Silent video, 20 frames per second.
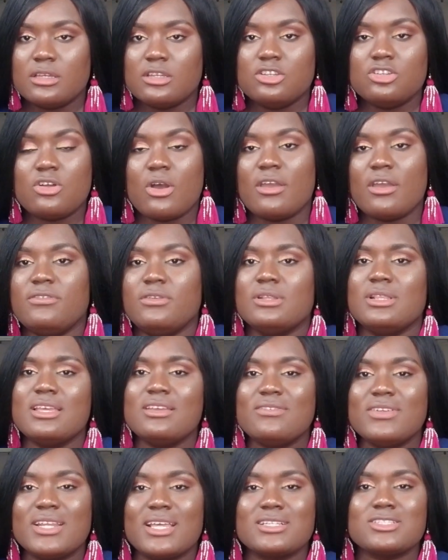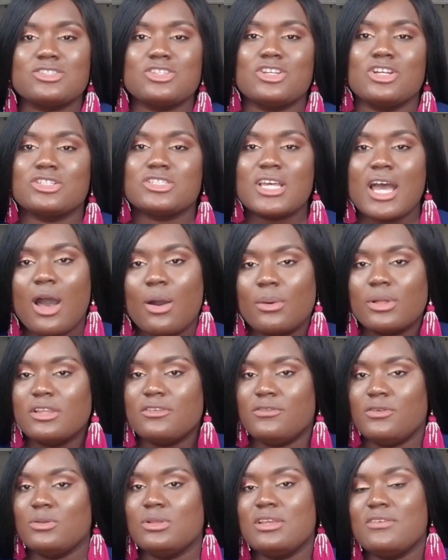you know, you leave it next to your towel,
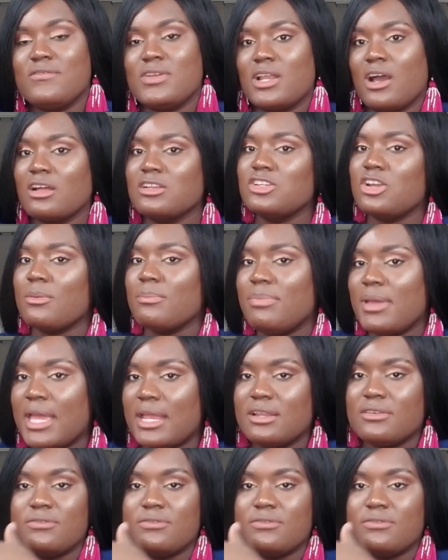if you leave it on your bed,